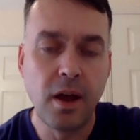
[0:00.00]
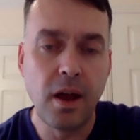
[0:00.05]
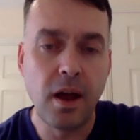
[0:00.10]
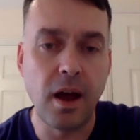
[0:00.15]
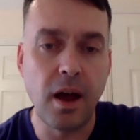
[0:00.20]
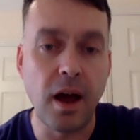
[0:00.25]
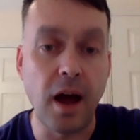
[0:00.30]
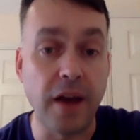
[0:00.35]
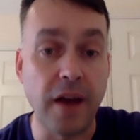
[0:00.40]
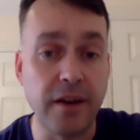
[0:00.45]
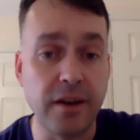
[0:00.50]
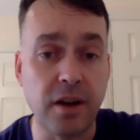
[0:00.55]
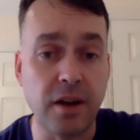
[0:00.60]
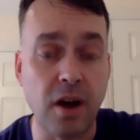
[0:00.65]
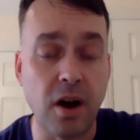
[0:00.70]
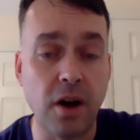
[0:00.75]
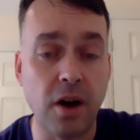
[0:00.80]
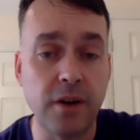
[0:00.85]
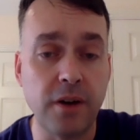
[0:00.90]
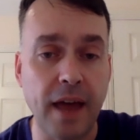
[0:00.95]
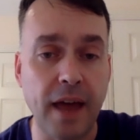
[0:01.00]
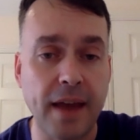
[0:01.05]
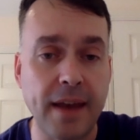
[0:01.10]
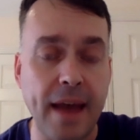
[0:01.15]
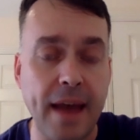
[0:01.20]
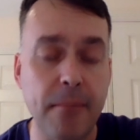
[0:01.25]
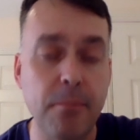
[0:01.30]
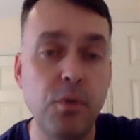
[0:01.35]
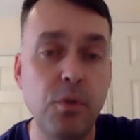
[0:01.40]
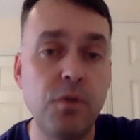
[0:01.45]
uh, undercard, and
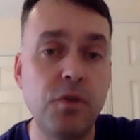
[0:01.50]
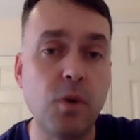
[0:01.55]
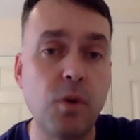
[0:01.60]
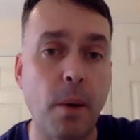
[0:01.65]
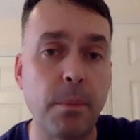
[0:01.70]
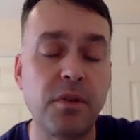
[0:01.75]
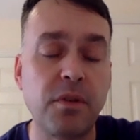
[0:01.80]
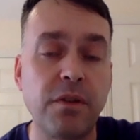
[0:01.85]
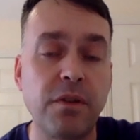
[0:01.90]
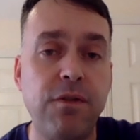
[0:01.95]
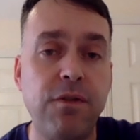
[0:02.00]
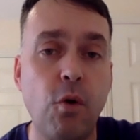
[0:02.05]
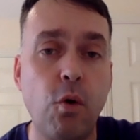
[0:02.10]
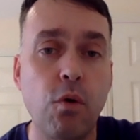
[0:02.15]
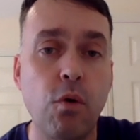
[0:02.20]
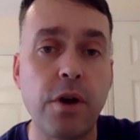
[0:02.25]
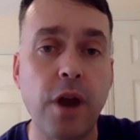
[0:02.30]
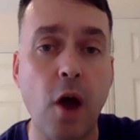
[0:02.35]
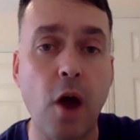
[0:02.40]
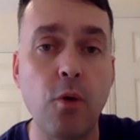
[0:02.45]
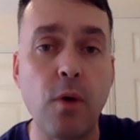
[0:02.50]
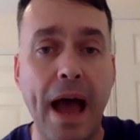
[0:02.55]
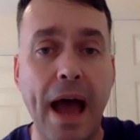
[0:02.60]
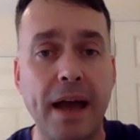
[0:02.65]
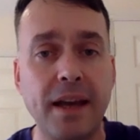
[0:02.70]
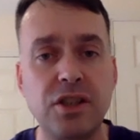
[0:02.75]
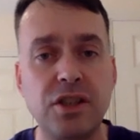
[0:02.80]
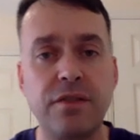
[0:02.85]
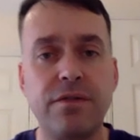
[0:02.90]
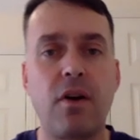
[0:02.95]
that moved you up to 4 and 0.
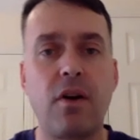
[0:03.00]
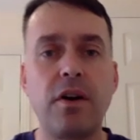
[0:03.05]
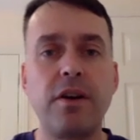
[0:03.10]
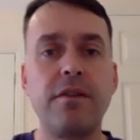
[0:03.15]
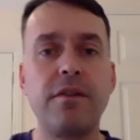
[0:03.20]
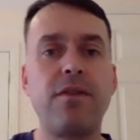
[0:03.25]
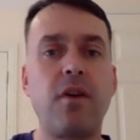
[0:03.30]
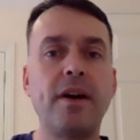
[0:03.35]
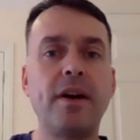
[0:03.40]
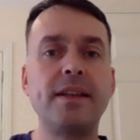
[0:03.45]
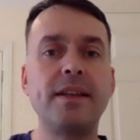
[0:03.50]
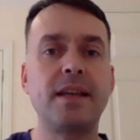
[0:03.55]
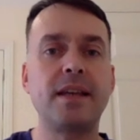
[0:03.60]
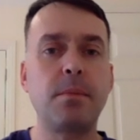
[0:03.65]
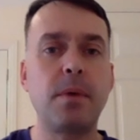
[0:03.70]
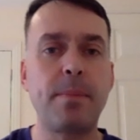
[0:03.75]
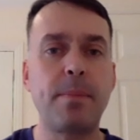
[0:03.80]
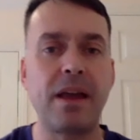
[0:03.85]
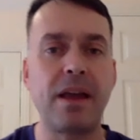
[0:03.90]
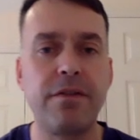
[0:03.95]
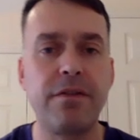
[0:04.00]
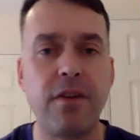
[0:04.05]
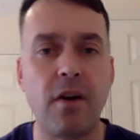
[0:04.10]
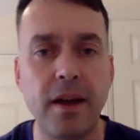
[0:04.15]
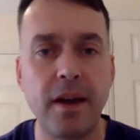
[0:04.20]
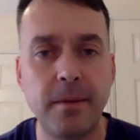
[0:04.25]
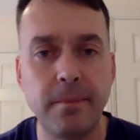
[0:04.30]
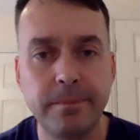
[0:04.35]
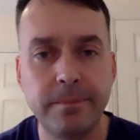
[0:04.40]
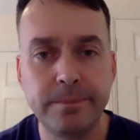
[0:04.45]
How did you find the fight? Tell me about the
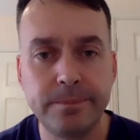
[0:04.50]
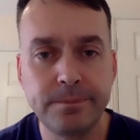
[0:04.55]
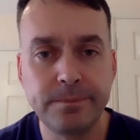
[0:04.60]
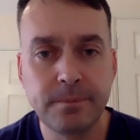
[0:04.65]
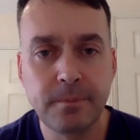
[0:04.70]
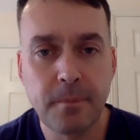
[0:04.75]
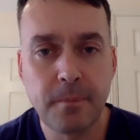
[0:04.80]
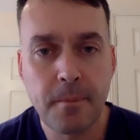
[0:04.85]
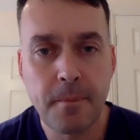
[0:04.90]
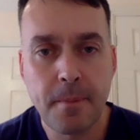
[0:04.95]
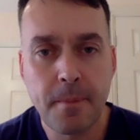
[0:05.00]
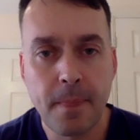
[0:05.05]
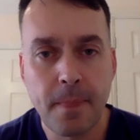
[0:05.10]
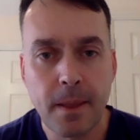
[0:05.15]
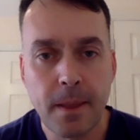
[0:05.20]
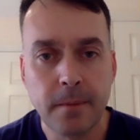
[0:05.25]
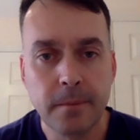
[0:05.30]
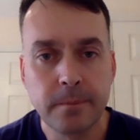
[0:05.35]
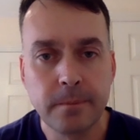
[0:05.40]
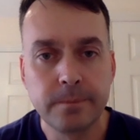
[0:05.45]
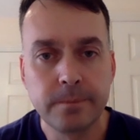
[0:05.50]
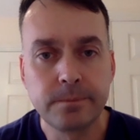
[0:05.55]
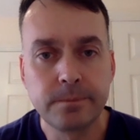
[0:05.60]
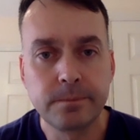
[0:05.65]
fight. Yeah,